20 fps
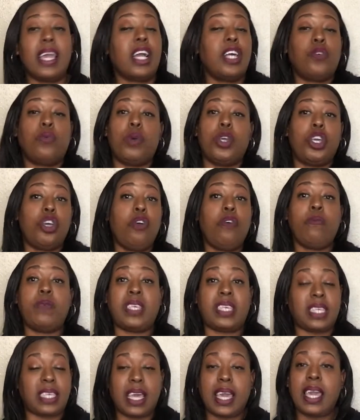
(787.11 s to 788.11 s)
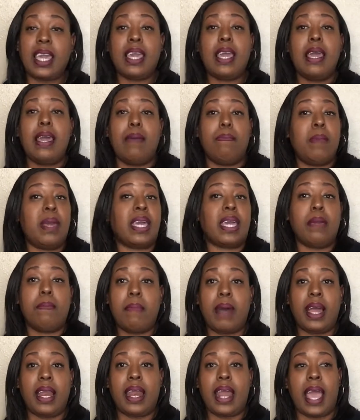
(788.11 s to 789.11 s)
Because when you see Mickey
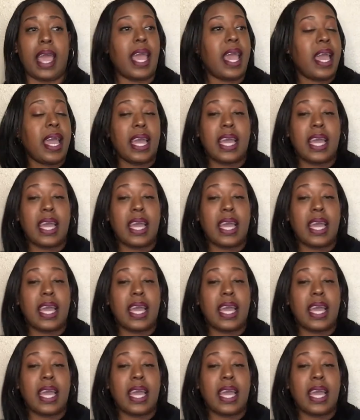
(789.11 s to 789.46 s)
Monday,